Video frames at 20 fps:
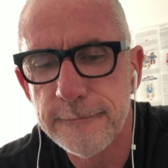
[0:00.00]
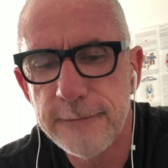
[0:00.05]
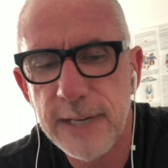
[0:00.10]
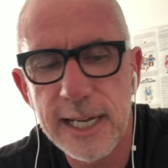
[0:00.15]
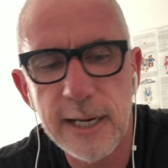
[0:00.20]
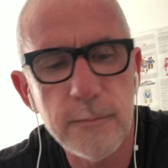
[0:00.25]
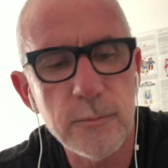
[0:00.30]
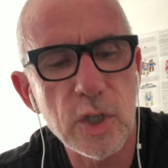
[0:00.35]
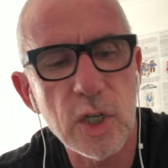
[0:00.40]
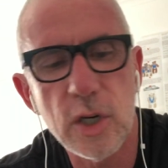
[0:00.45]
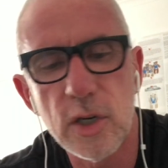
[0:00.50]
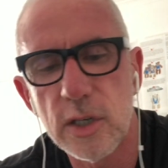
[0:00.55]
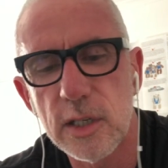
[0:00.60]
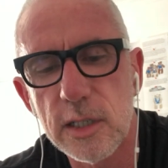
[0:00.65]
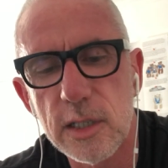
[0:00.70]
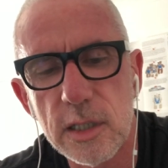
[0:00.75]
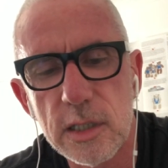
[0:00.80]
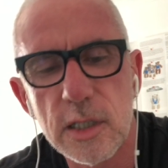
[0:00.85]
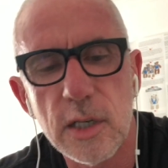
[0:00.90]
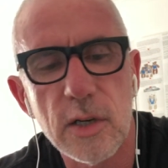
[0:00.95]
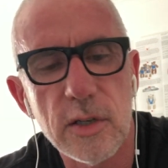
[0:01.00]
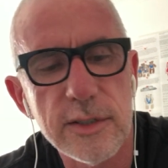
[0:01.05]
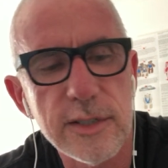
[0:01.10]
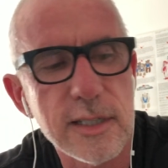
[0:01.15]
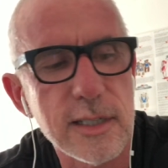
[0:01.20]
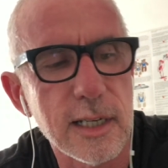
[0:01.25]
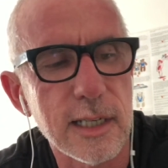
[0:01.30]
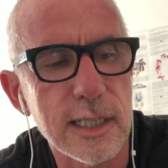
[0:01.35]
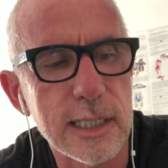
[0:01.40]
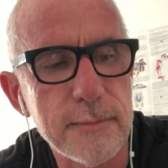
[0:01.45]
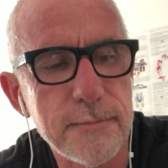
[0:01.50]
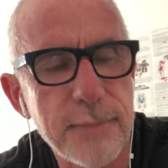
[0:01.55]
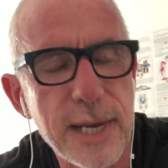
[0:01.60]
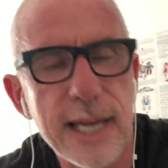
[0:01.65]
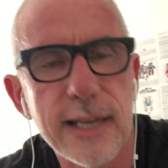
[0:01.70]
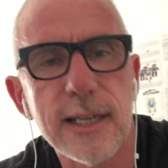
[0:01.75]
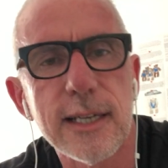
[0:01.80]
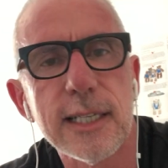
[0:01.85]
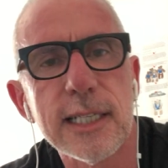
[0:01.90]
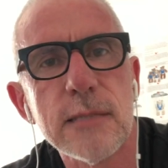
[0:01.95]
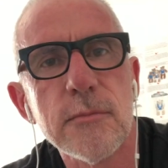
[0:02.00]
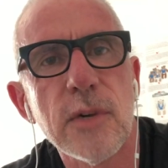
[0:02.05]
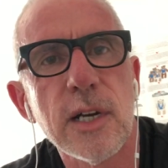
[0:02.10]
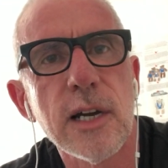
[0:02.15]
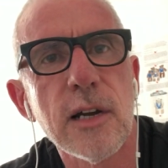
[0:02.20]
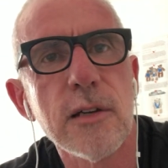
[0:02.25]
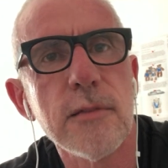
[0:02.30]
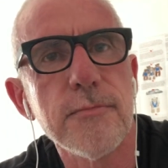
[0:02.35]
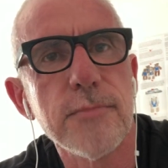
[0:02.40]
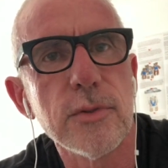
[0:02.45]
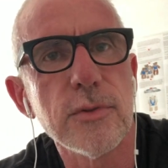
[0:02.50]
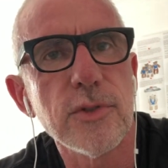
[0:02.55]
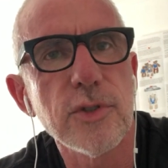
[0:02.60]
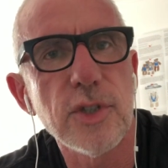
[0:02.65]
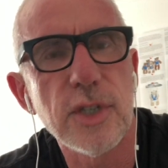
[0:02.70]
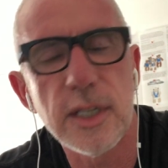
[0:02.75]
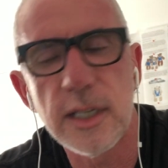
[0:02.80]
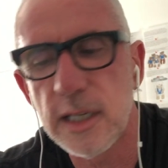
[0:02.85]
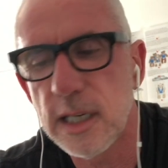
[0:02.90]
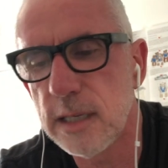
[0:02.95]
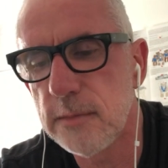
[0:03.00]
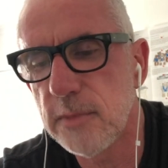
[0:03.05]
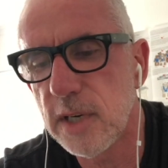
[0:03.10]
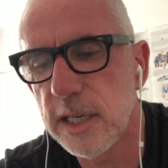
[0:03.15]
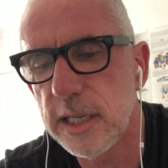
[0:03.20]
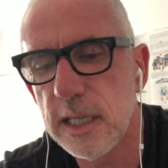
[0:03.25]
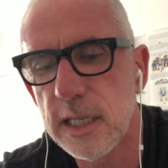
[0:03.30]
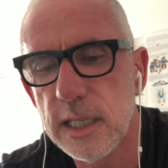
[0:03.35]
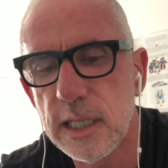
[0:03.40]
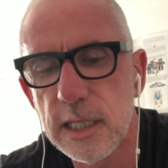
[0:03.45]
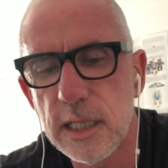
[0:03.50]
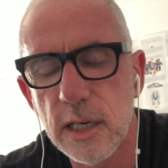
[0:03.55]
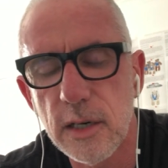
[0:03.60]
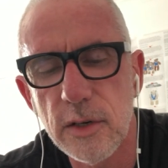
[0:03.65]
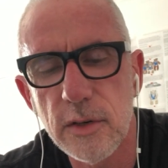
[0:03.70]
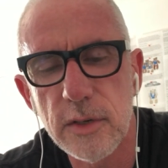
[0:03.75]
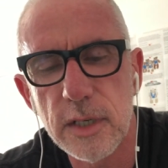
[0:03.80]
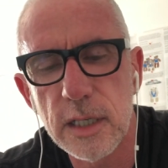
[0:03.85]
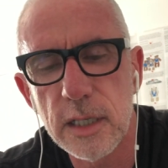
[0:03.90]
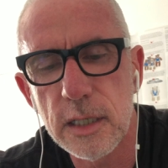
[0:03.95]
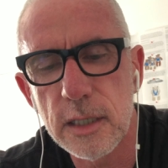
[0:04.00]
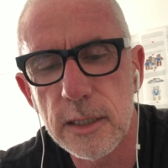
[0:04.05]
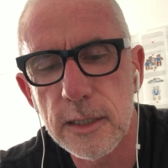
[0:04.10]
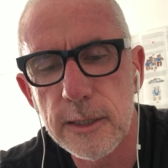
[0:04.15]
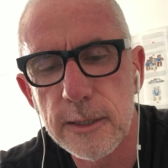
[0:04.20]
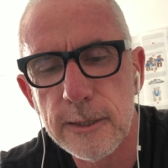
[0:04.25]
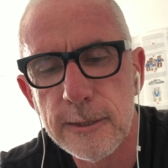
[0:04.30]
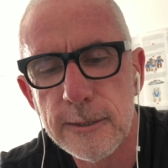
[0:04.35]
And I'm constantly battling my own bullshit and my ego, and